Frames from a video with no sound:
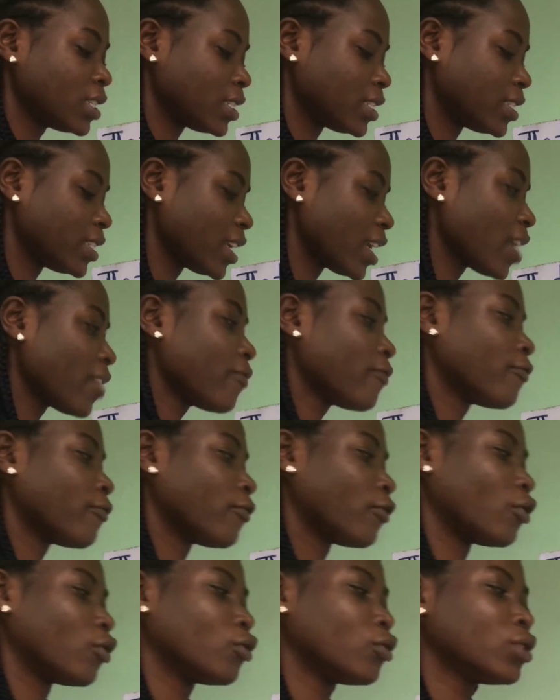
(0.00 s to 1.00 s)

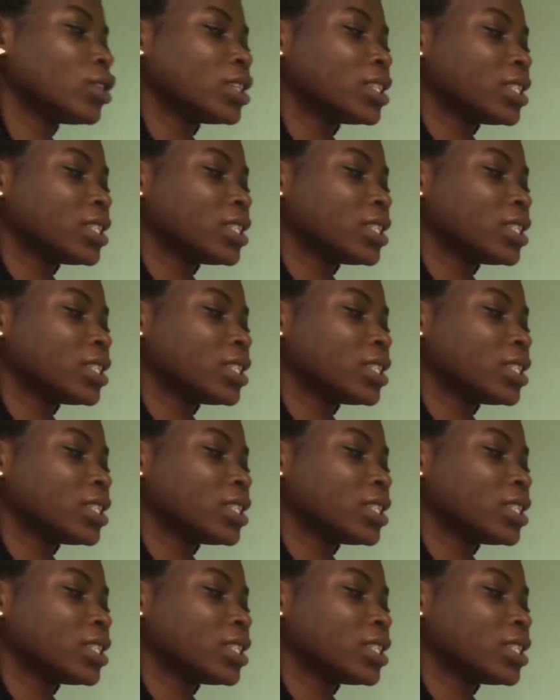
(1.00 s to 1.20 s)
Therefore,